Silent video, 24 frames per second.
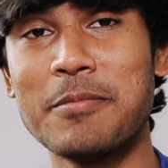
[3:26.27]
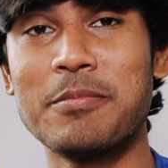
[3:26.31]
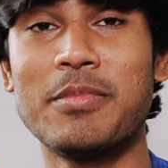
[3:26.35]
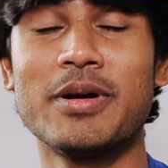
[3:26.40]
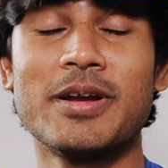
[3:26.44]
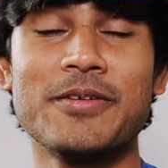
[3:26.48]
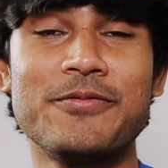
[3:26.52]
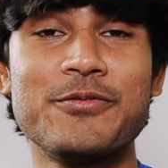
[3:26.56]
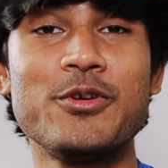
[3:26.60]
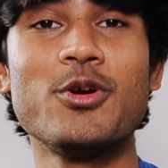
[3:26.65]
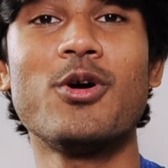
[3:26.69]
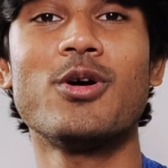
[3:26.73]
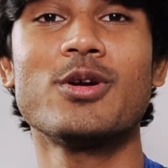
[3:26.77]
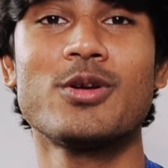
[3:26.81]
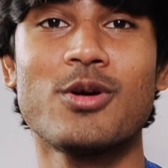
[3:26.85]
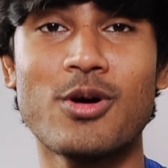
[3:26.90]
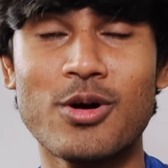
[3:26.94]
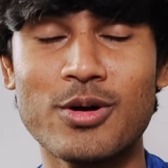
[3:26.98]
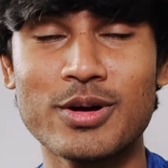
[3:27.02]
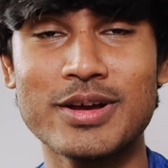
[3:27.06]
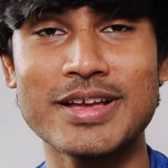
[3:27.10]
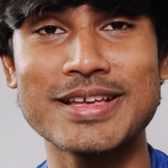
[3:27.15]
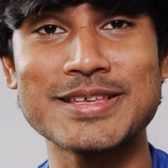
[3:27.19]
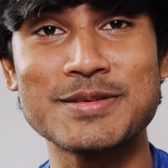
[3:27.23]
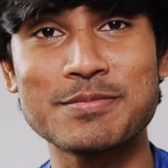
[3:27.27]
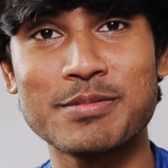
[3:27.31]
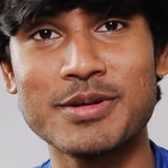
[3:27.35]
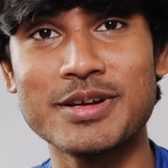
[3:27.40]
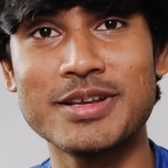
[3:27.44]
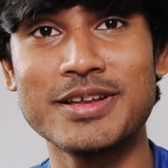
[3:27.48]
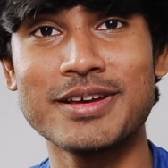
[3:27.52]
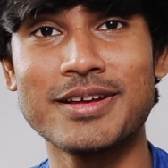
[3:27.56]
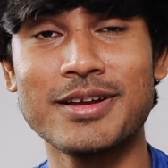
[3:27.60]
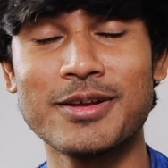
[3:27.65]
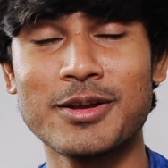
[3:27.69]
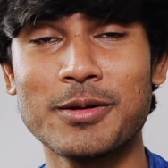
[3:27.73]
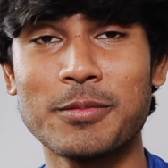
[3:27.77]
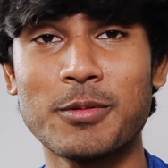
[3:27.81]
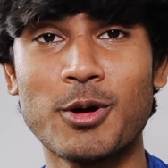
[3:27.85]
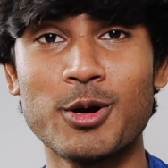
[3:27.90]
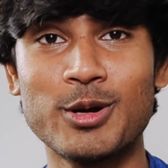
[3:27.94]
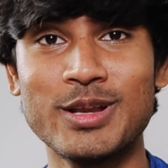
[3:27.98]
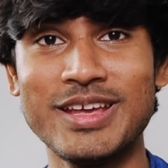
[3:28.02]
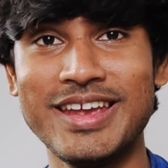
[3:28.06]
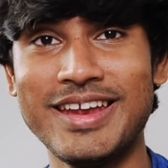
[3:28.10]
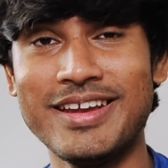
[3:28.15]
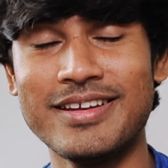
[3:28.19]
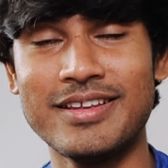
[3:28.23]
But if your dog is particular
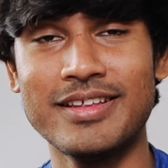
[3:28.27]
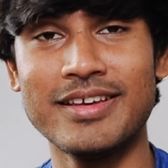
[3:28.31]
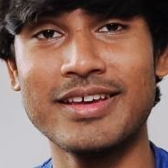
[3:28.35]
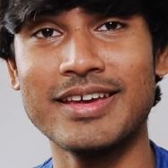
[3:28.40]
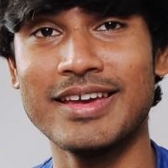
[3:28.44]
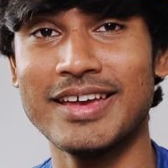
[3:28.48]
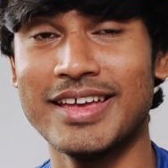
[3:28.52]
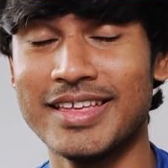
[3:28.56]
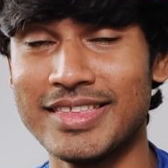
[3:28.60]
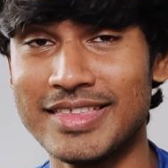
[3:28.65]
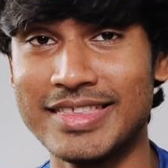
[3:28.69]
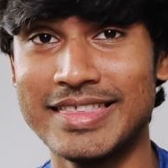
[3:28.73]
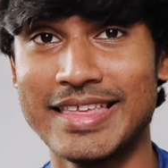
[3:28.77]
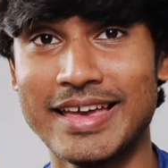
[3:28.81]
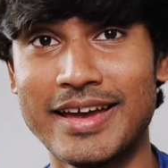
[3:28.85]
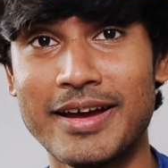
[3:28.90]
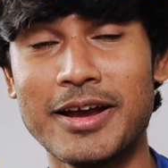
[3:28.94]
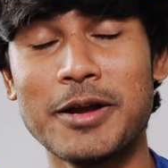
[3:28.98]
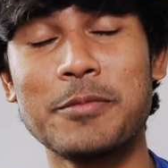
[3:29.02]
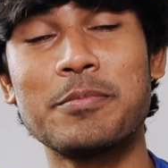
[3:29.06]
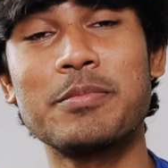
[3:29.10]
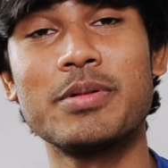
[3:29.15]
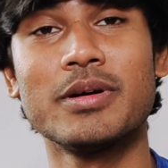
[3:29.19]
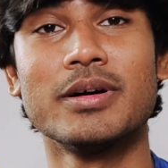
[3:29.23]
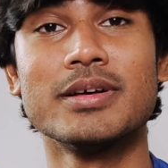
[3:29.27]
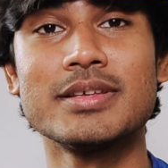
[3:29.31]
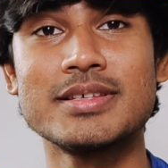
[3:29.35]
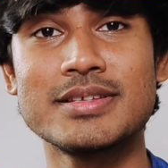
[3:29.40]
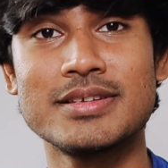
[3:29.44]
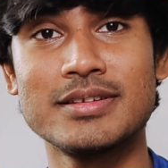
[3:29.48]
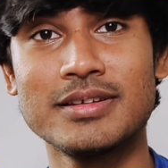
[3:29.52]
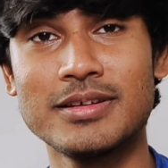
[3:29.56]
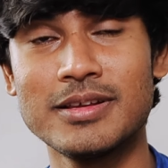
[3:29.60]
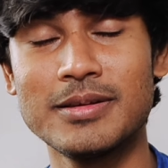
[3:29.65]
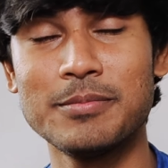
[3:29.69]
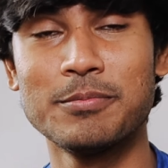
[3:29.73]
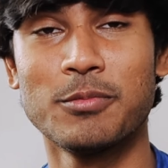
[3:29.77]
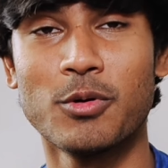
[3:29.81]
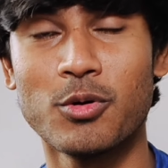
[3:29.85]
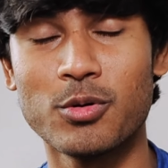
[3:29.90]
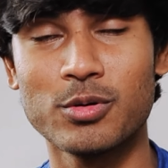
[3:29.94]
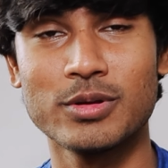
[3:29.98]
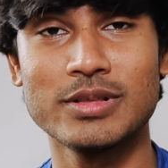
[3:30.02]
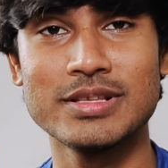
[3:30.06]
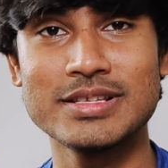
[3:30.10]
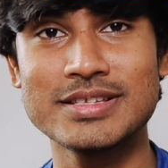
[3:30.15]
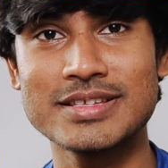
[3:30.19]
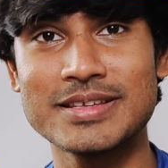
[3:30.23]
about eating in their personal
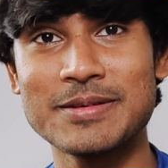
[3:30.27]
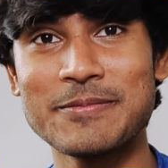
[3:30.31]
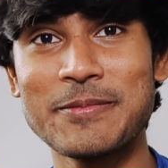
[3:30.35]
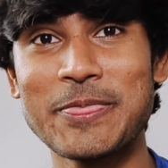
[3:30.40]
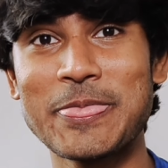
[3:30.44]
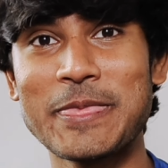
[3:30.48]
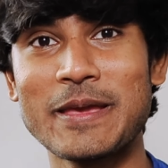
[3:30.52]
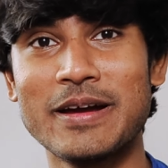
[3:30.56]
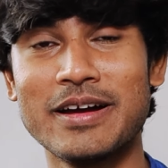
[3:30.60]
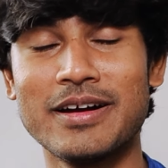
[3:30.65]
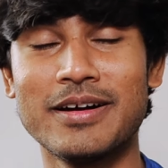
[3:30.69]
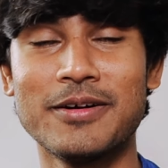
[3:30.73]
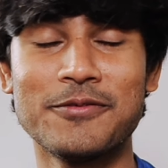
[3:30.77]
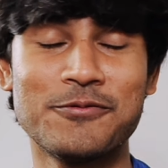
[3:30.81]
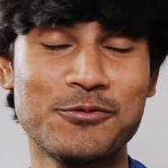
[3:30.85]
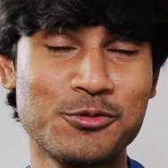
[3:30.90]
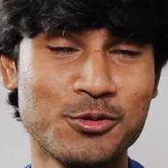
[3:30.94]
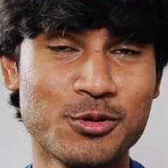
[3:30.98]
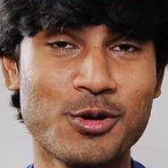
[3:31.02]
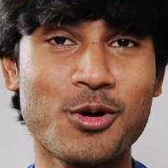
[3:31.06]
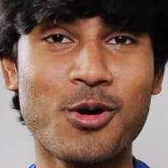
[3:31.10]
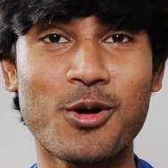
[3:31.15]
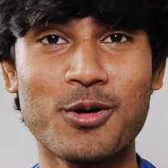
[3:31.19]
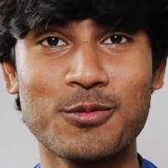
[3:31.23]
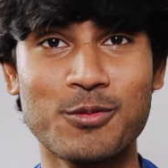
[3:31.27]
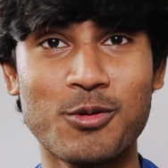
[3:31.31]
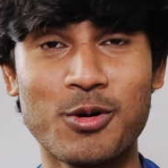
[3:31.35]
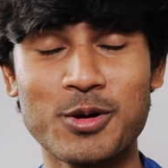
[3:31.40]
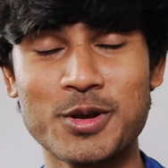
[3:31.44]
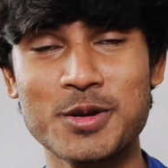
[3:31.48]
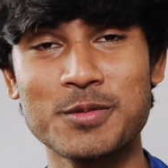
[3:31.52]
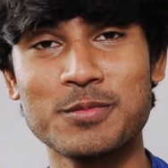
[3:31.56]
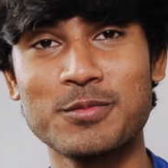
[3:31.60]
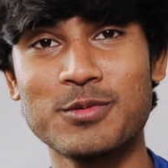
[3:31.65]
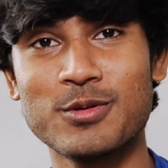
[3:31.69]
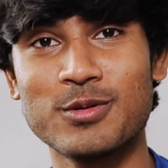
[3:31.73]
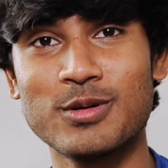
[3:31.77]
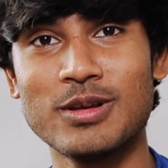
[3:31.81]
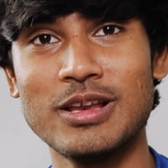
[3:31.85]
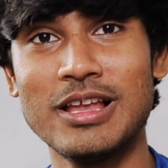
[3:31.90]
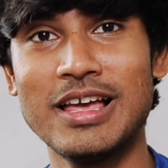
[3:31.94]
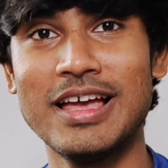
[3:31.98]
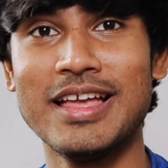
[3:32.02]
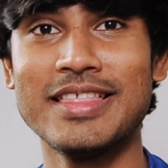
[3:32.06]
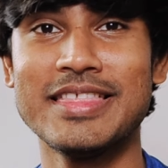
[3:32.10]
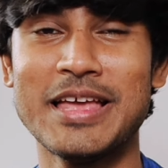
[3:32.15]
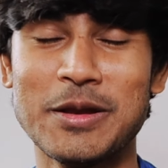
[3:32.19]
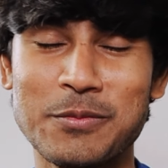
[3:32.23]
bowls, food or water bowl,
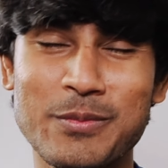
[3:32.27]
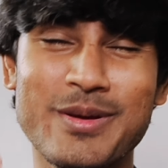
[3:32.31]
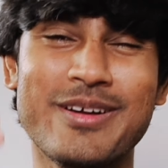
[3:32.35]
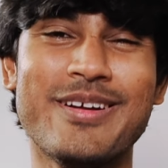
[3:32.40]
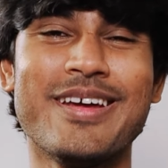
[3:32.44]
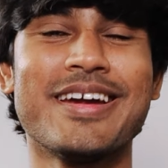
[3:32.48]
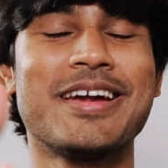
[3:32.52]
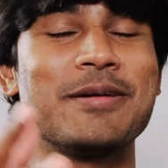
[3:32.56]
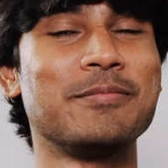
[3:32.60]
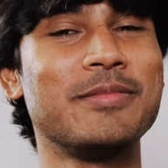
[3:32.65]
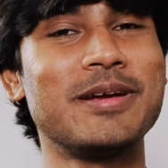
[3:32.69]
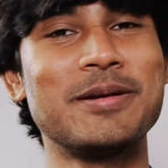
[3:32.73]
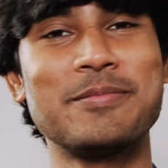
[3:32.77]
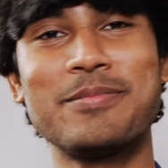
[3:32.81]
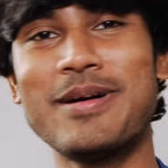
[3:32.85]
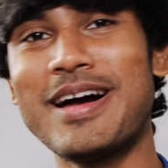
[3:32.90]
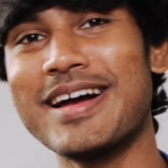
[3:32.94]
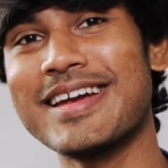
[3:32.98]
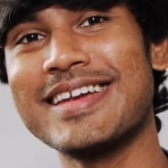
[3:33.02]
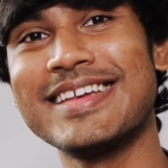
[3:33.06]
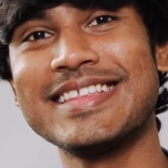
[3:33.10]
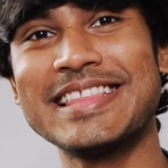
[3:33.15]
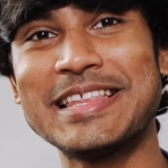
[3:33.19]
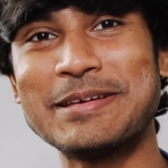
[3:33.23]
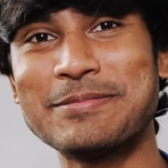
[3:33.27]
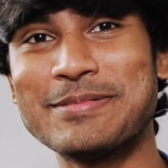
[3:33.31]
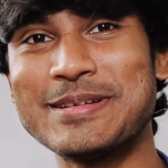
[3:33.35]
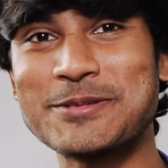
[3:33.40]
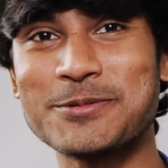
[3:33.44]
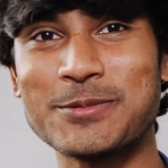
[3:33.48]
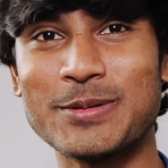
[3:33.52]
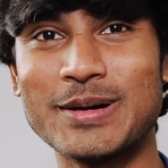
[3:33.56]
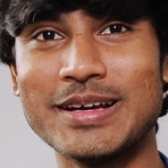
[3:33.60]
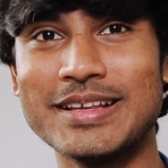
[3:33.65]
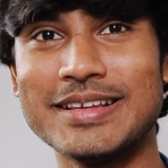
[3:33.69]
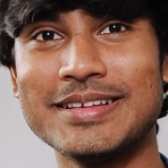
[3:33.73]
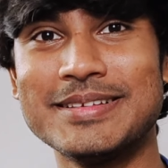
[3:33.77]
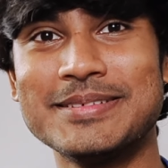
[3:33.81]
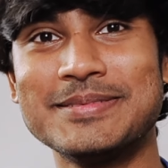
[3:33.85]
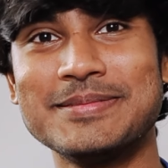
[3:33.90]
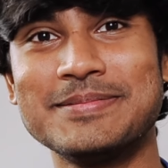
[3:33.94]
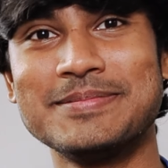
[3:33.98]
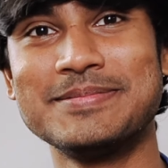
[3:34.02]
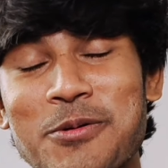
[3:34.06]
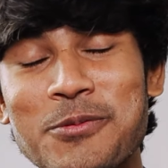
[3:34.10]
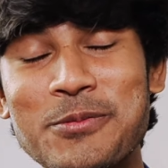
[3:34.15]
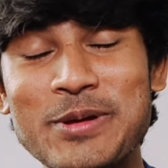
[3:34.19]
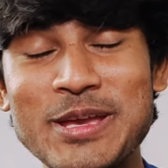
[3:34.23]
then we recommend packing them as well.
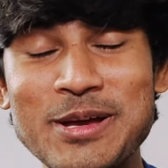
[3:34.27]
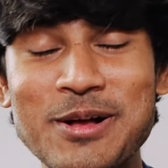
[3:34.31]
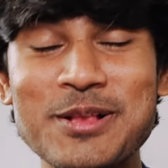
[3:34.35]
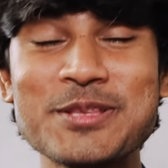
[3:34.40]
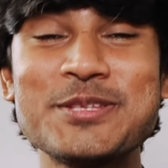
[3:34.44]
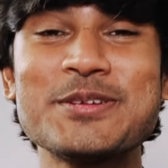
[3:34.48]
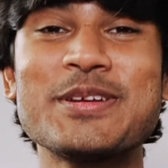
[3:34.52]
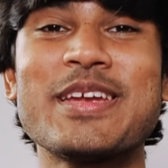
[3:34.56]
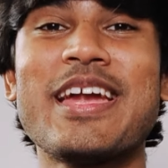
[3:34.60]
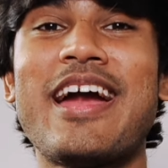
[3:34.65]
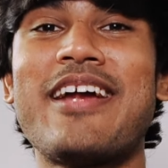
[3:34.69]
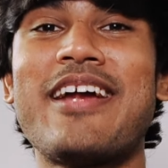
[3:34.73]
We also